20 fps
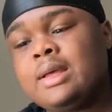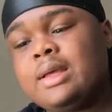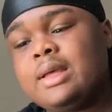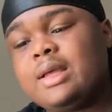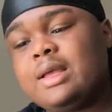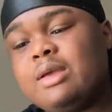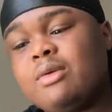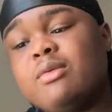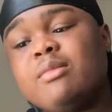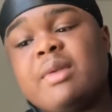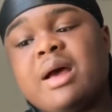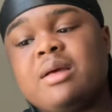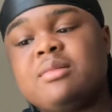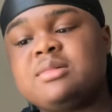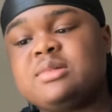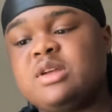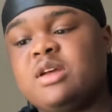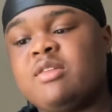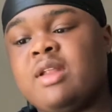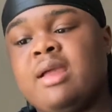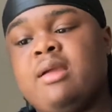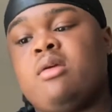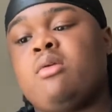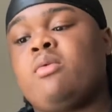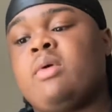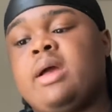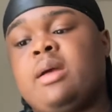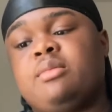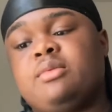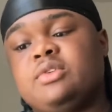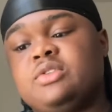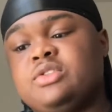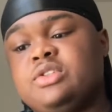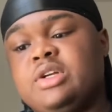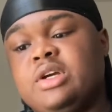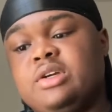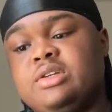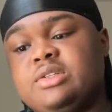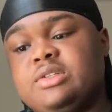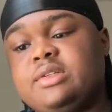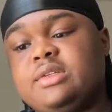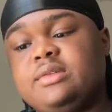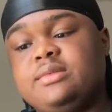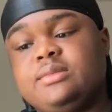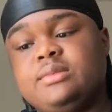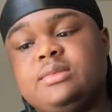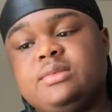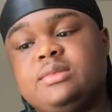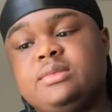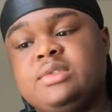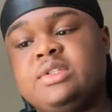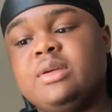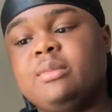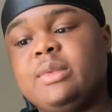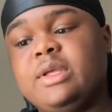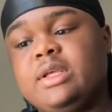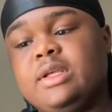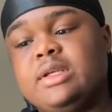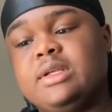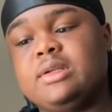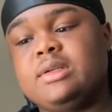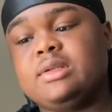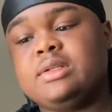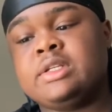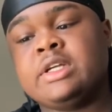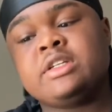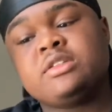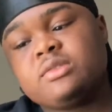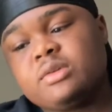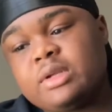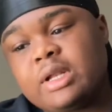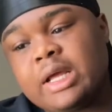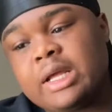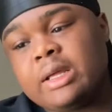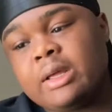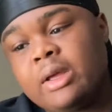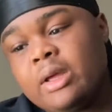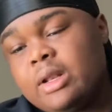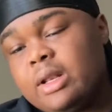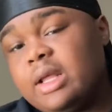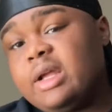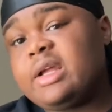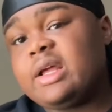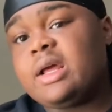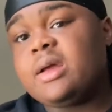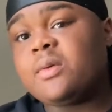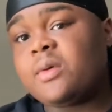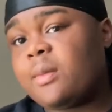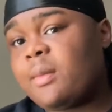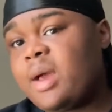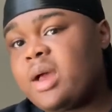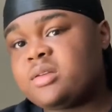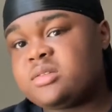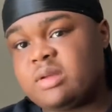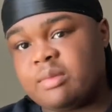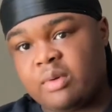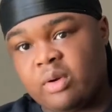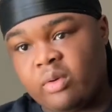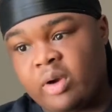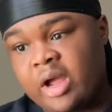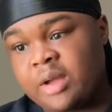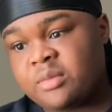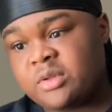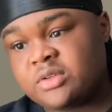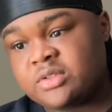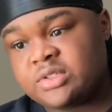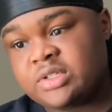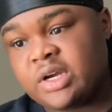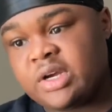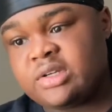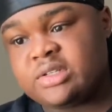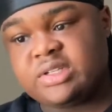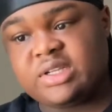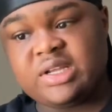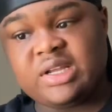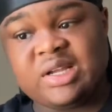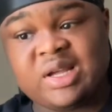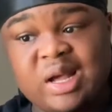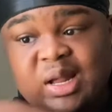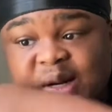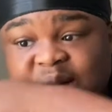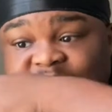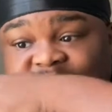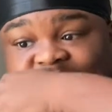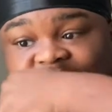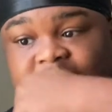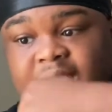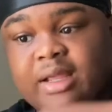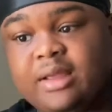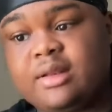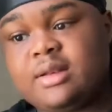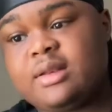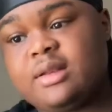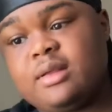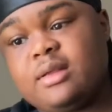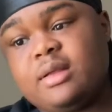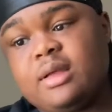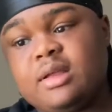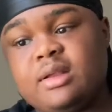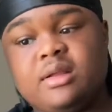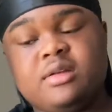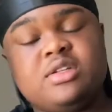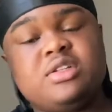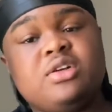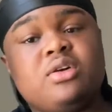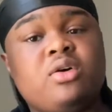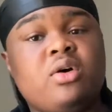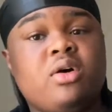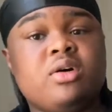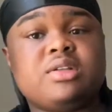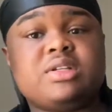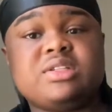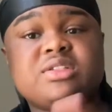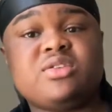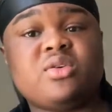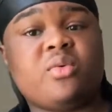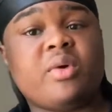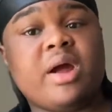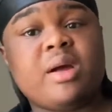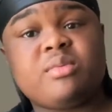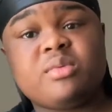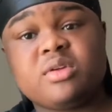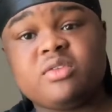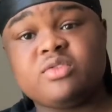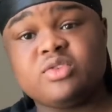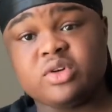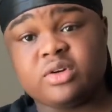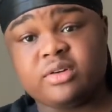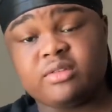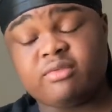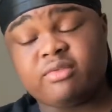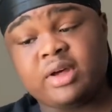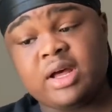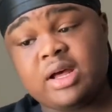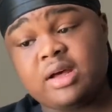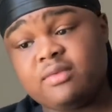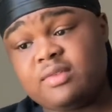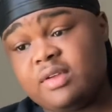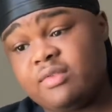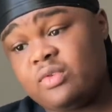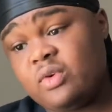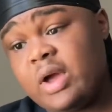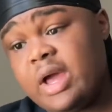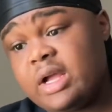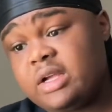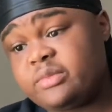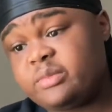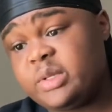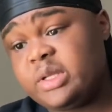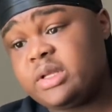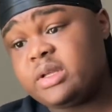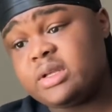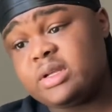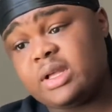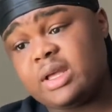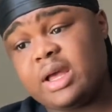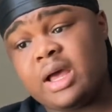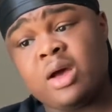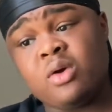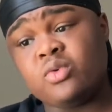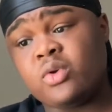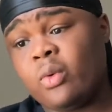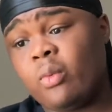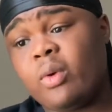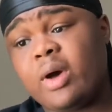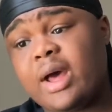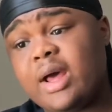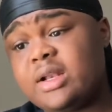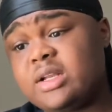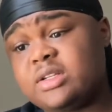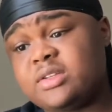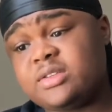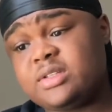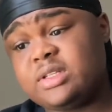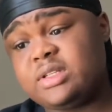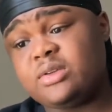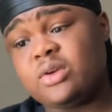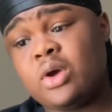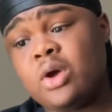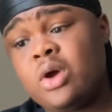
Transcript: it reminds me of like a Raptors jersey to me. That's what, like, looking at it, reminds me of a Raptors jersey. It kind of look like, they should call it this the Raptors Jordan 5, if you ask me. I don't know why I just see